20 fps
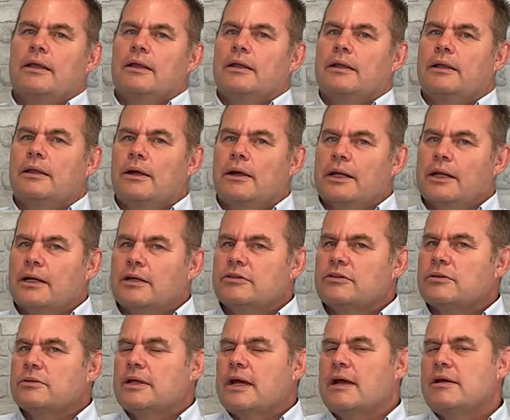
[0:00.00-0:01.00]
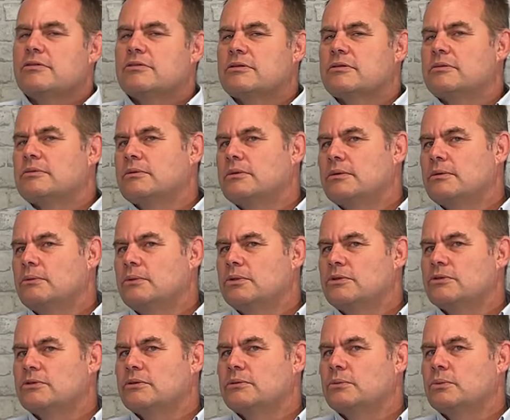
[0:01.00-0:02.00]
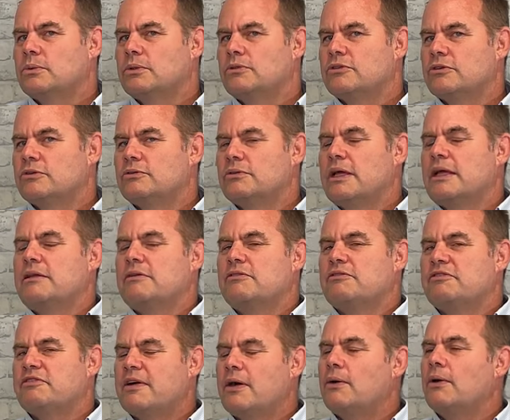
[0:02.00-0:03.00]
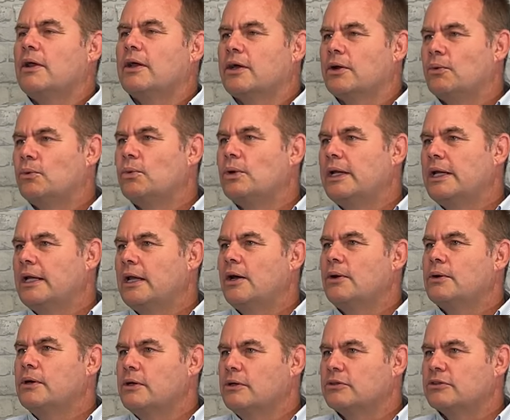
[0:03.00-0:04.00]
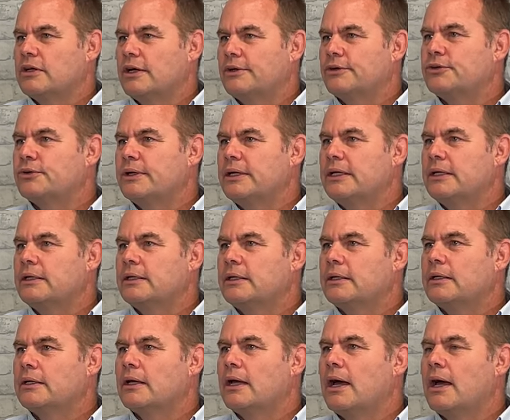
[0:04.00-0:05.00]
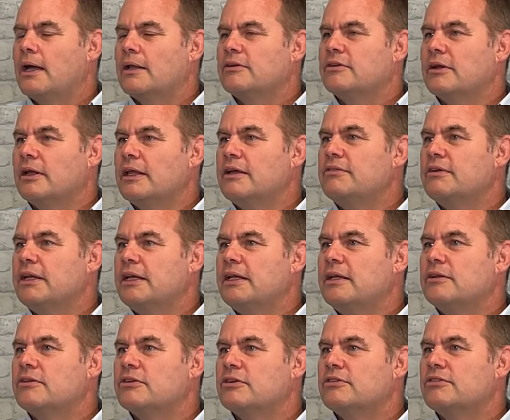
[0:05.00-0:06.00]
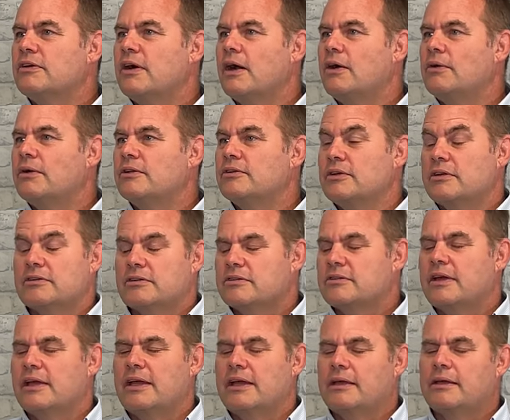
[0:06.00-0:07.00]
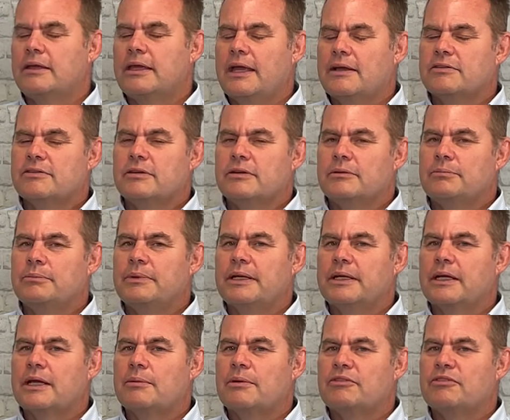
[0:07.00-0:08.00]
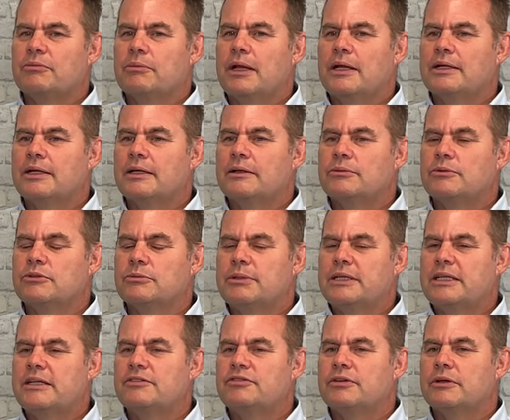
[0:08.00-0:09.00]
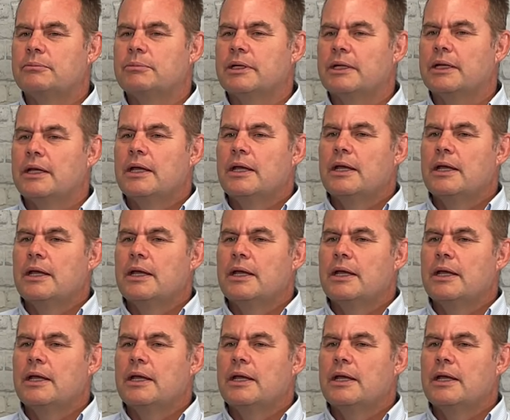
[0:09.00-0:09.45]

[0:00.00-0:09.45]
ninety-nine, two thousand was, was a, it felt like a really low-cost country uh, to live in insofar as, as I say, yes, I admit coming from London, it was a bit different. But,